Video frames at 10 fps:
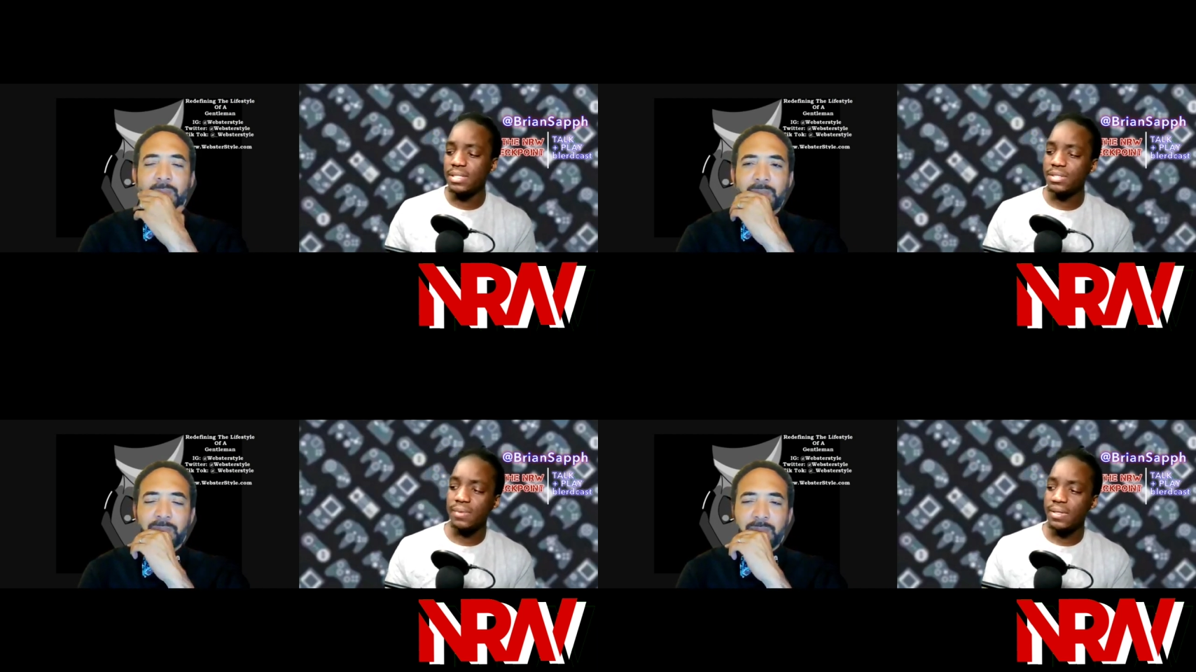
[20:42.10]

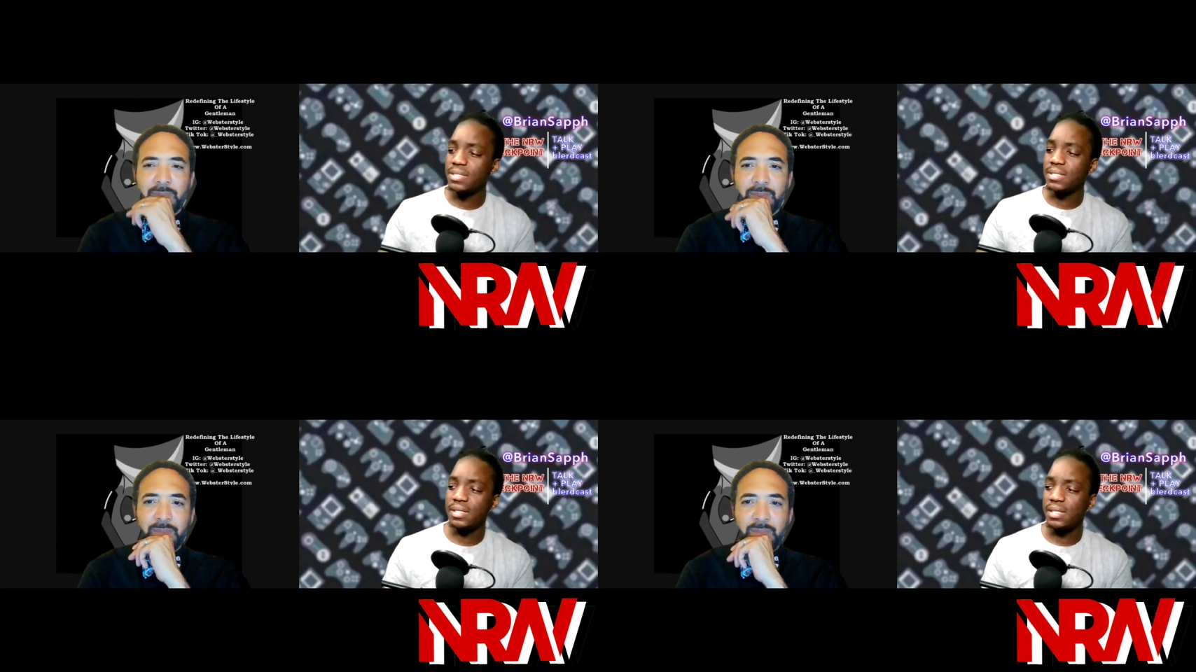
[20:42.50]

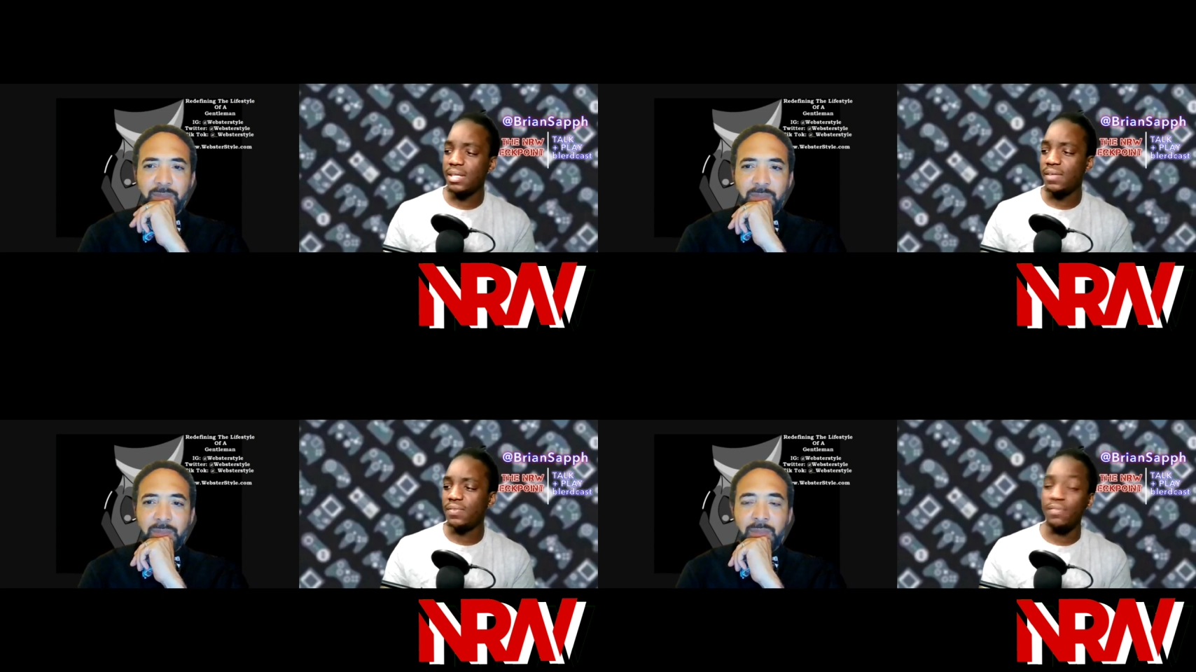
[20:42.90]
Speaker 1: interesting
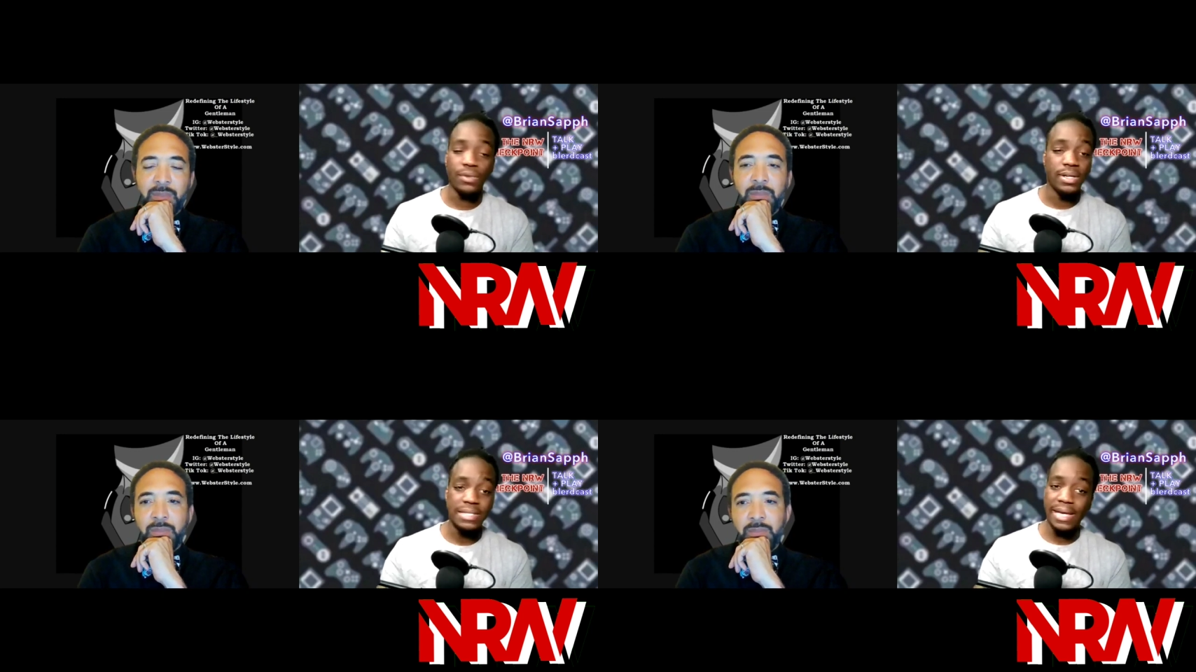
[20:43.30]
enough. The
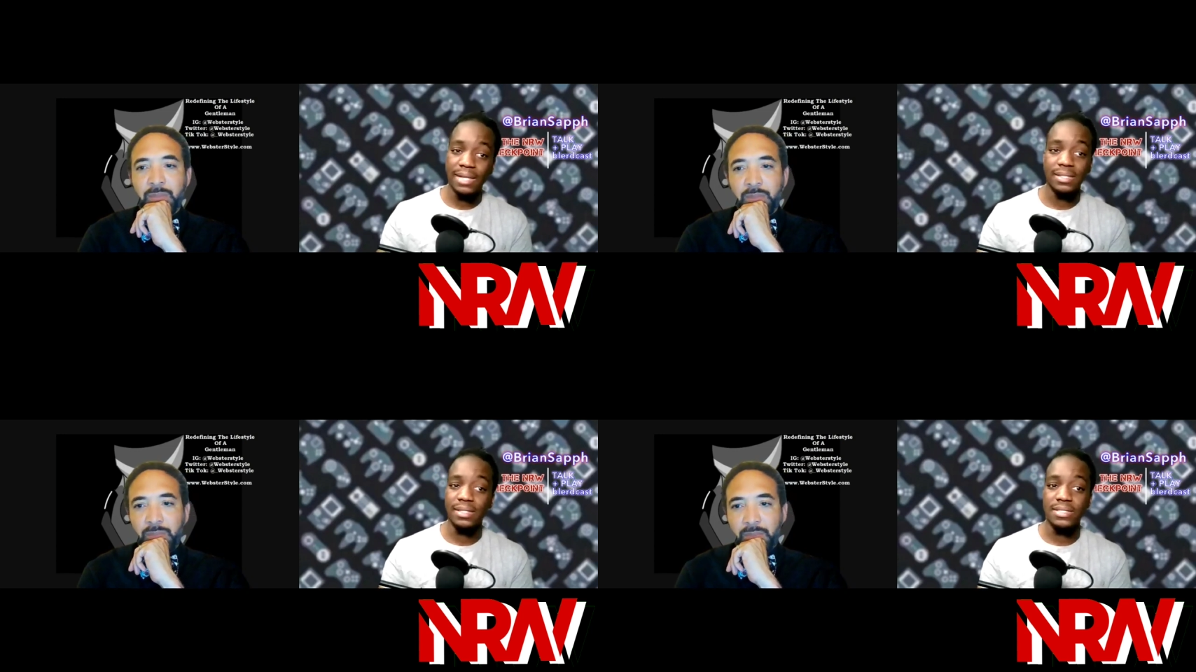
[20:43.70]
voice
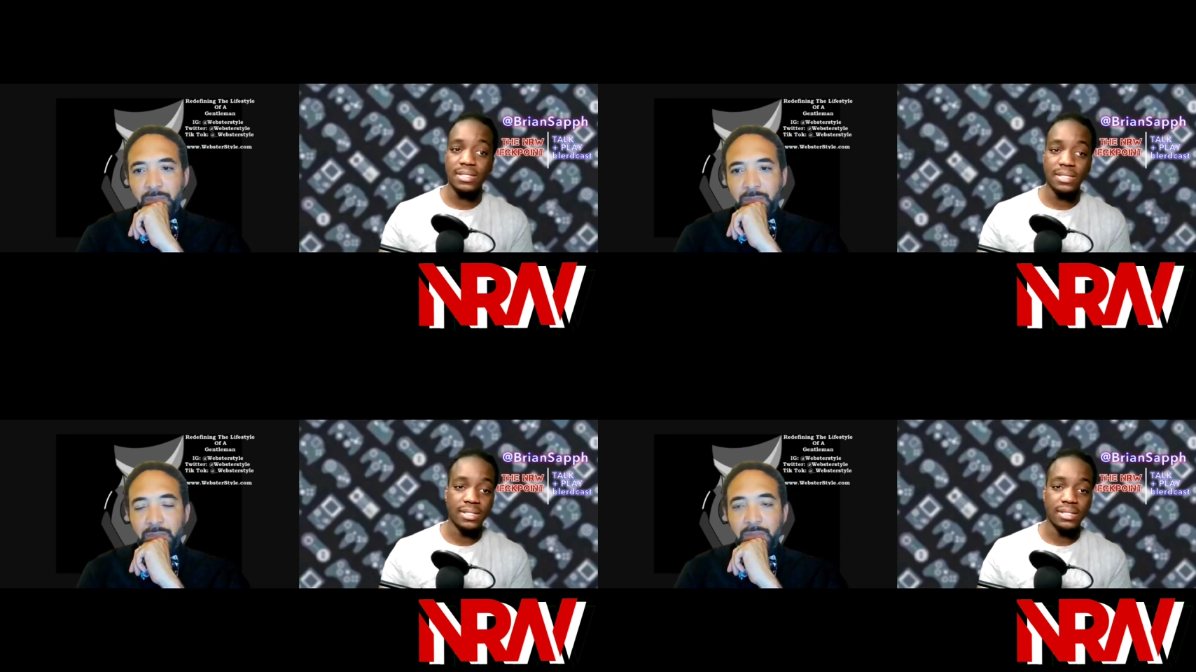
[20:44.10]
acting is
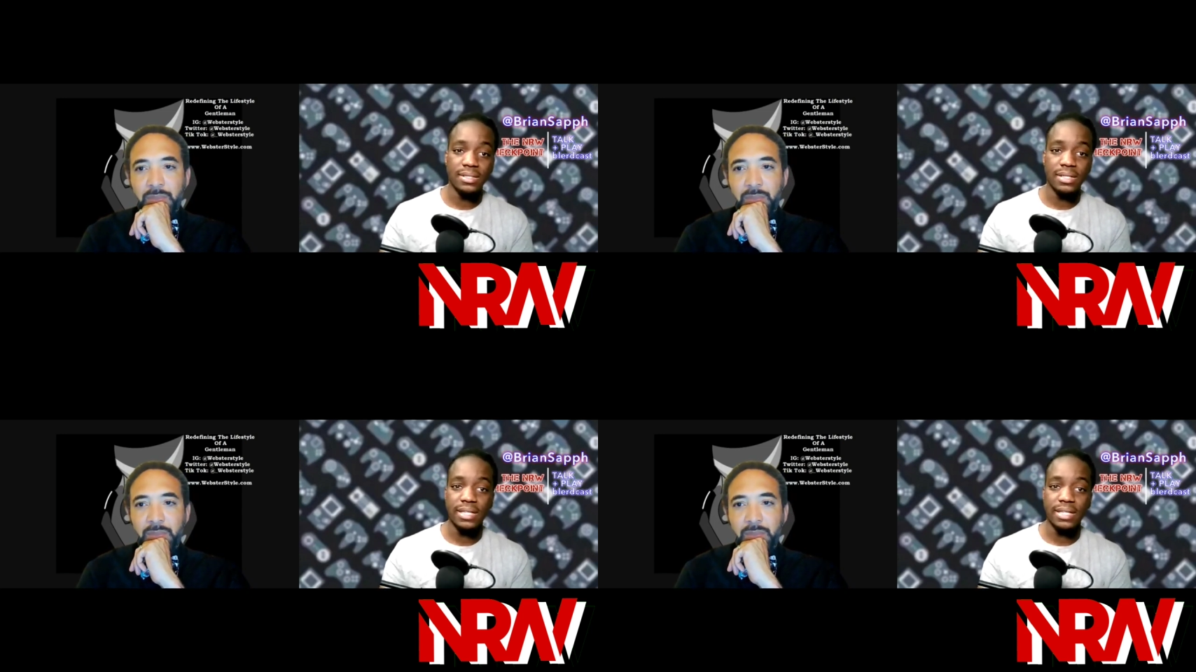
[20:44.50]
good.